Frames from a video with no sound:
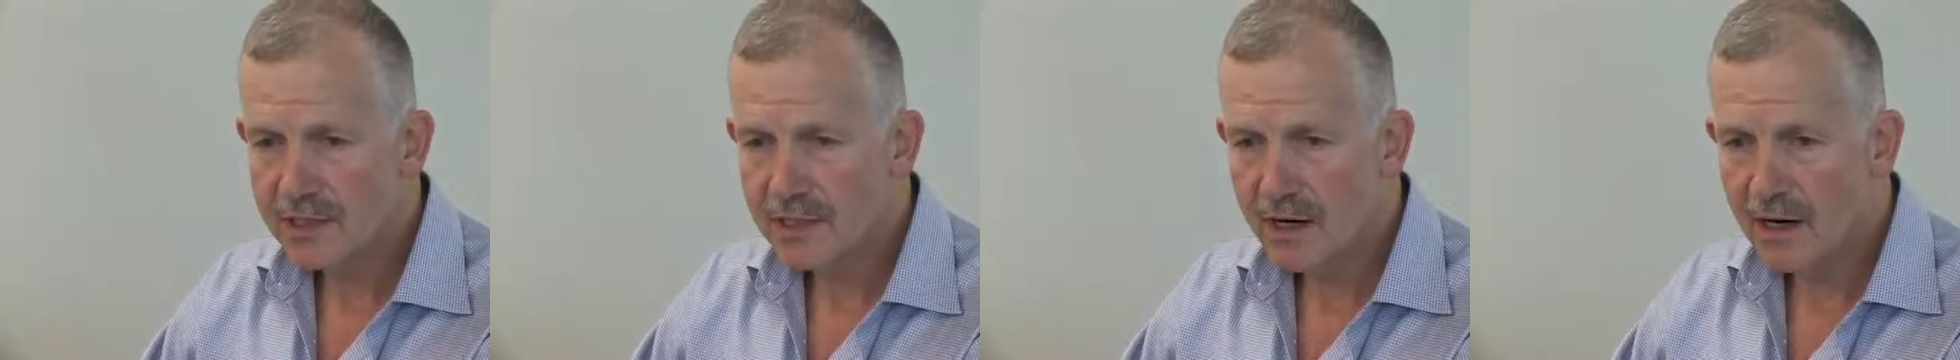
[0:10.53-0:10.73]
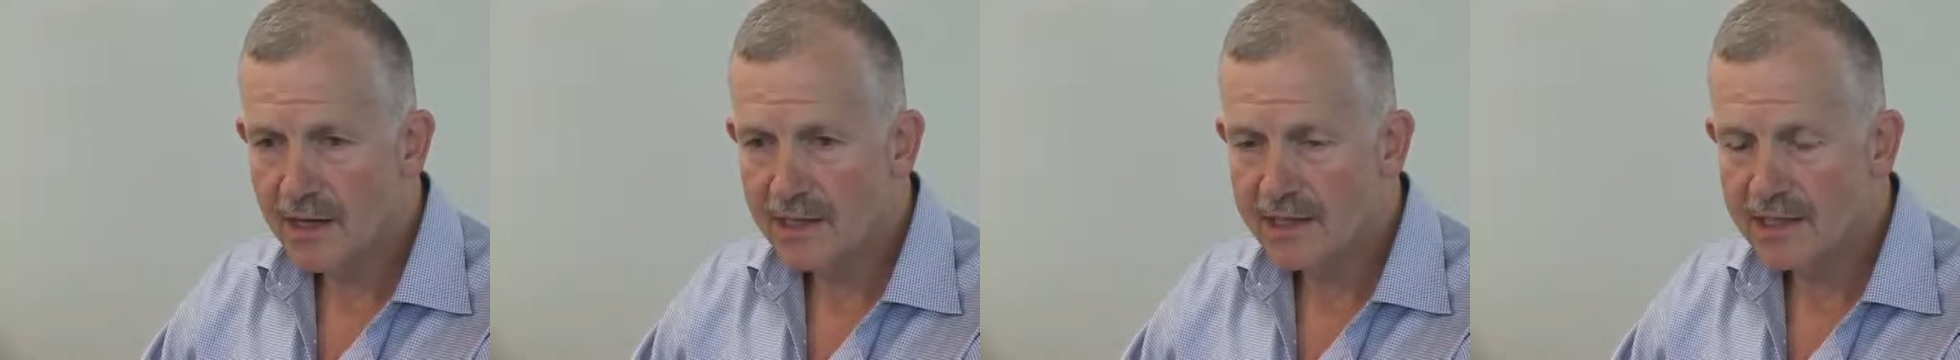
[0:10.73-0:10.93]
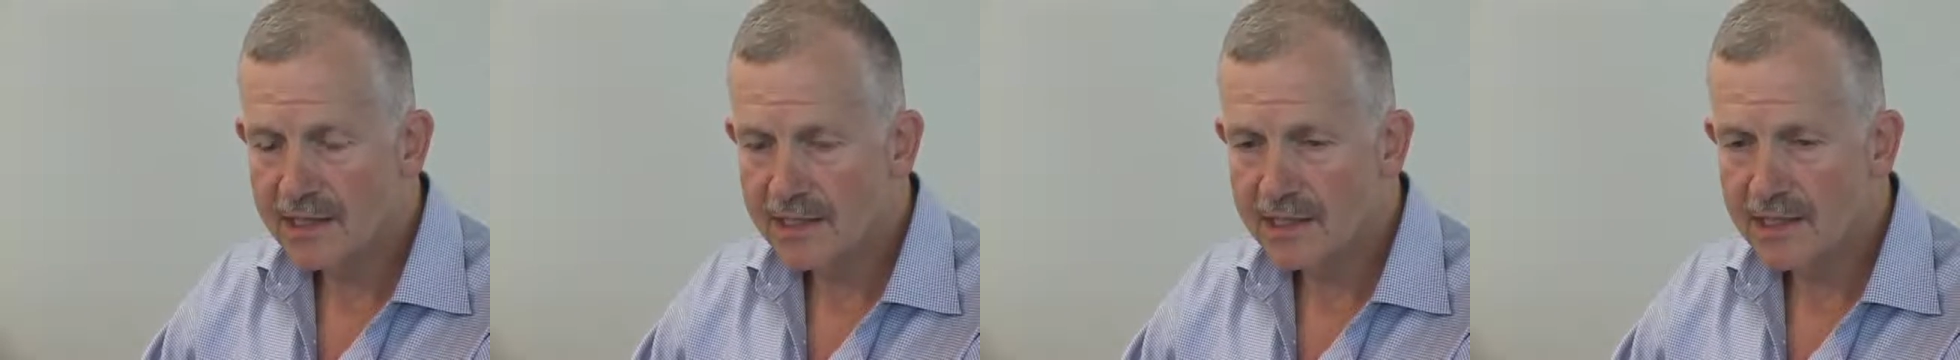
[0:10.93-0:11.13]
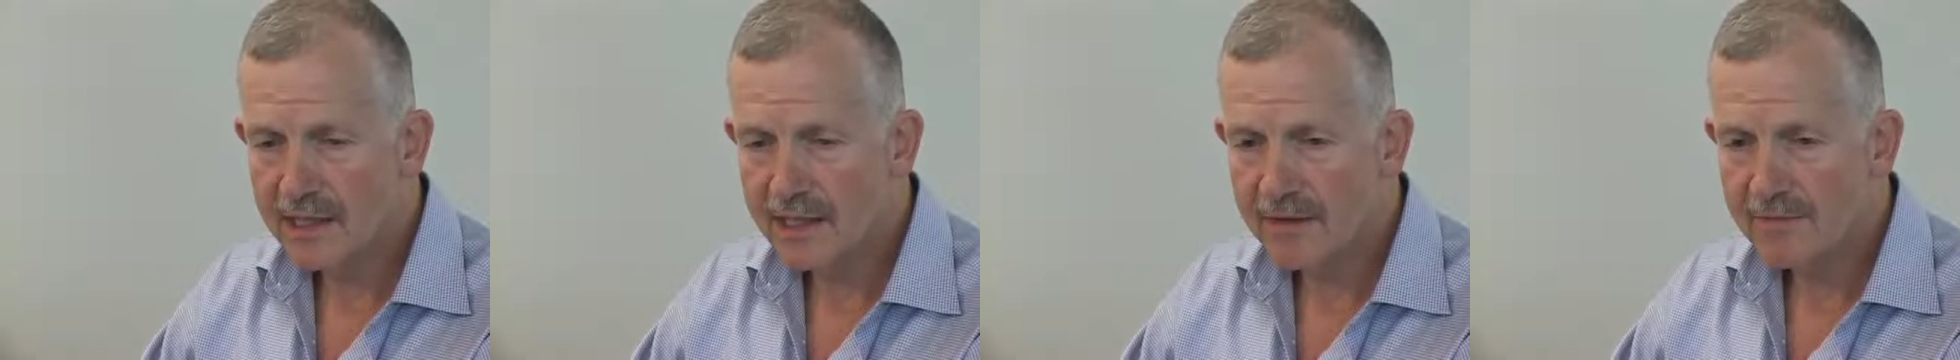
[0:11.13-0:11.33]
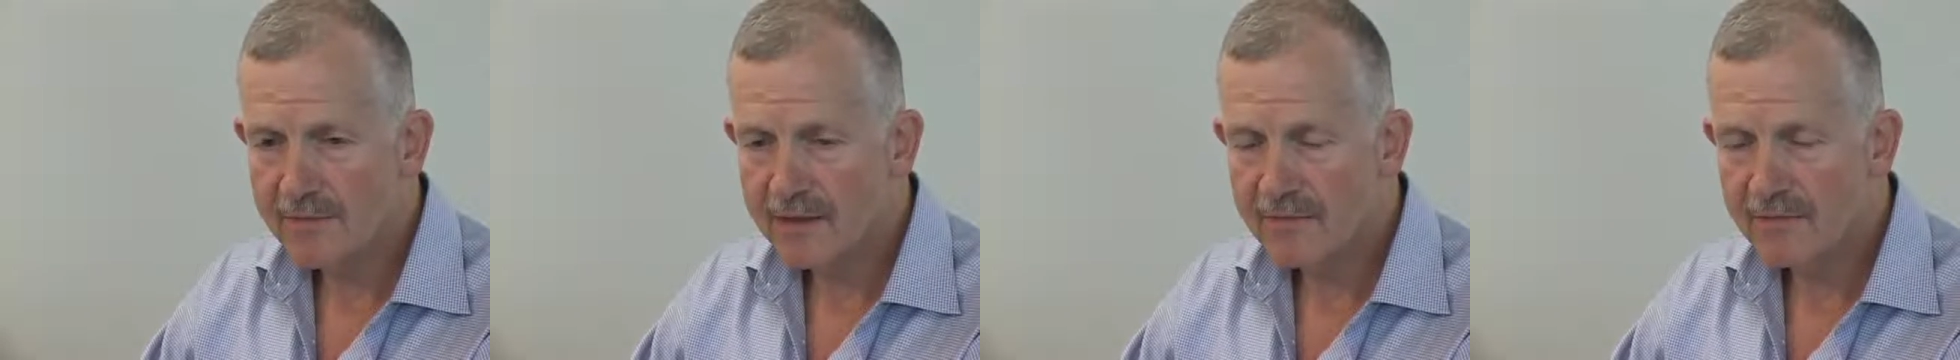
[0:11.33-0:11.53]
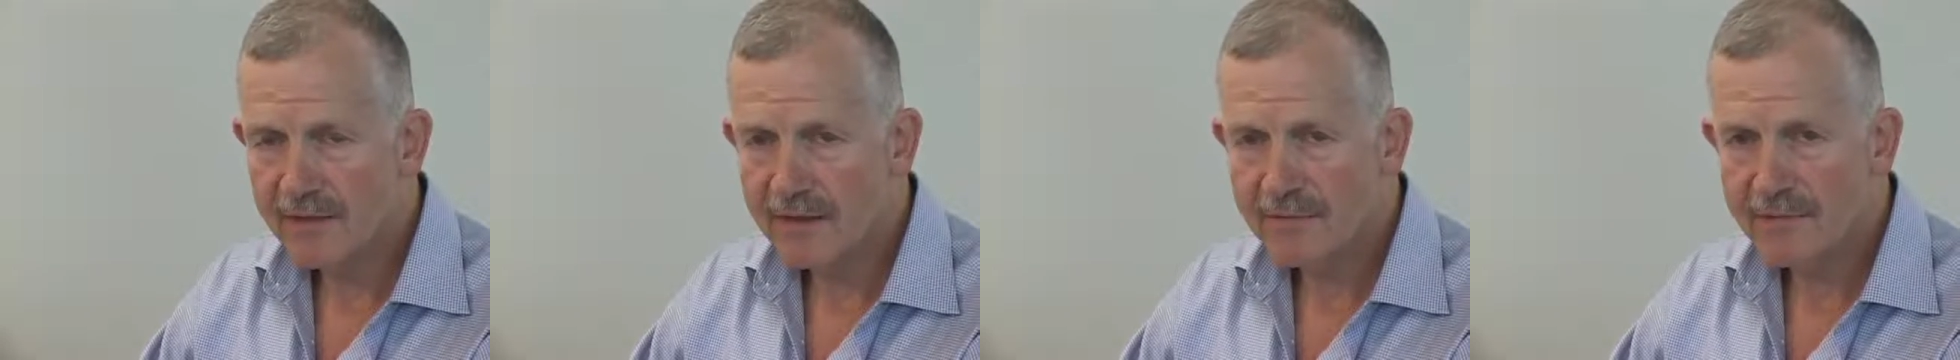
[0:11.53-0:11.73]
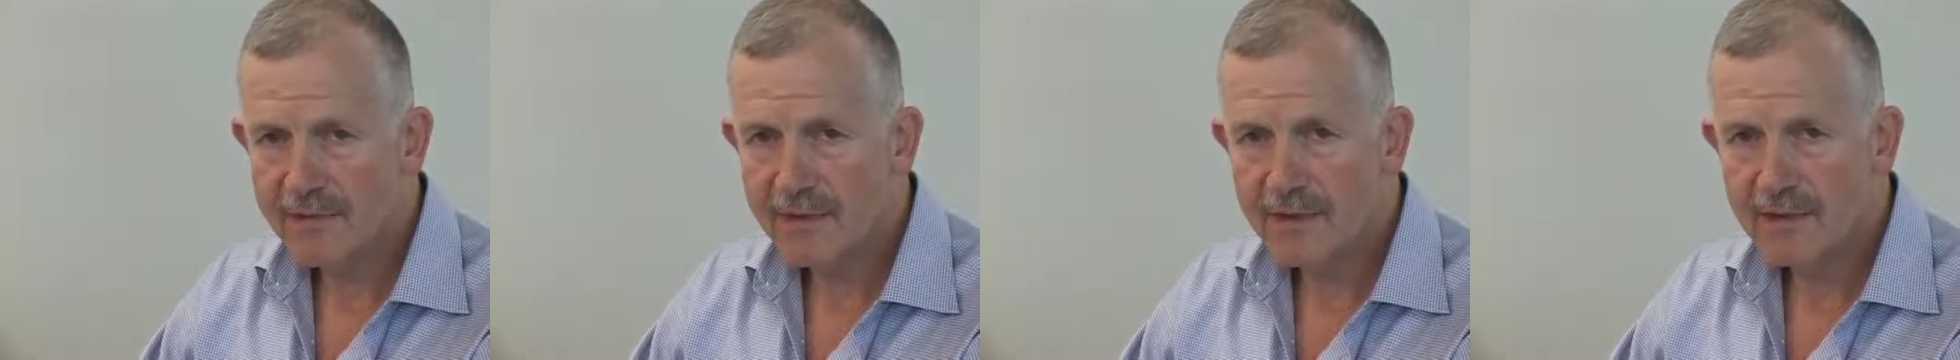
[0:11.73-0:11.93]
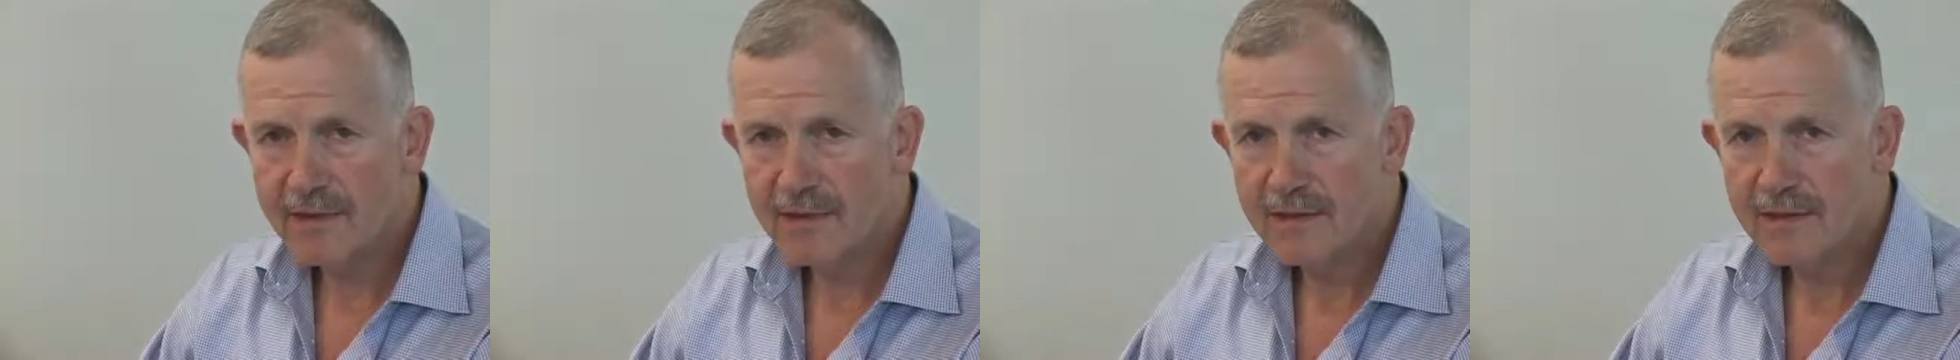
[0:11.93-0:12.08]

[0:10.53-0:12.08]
are the fifth,